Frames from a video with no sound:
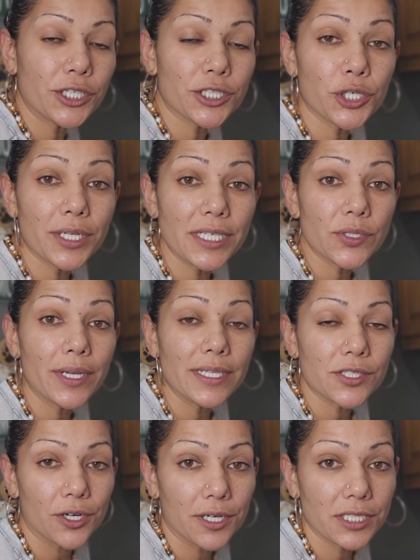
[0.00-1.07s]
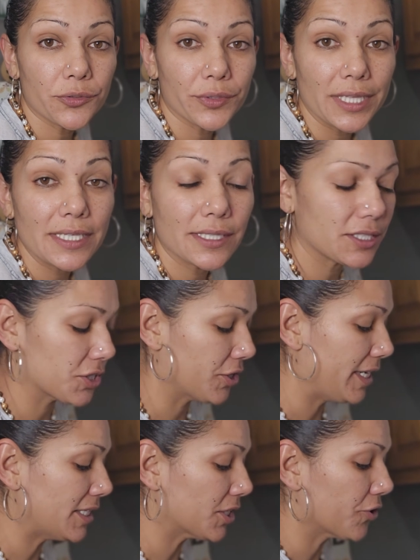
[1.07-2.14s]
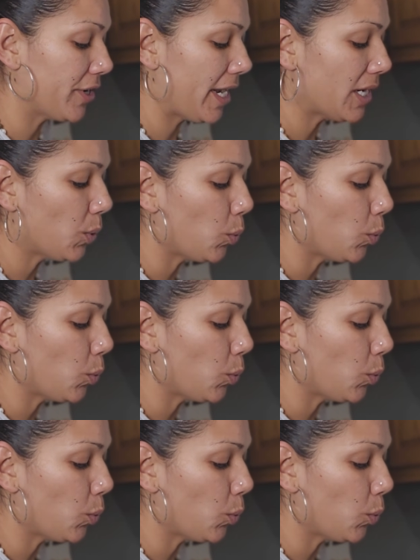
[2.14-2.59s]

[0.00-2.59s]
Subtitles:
your chorizo has started to release its grease, create a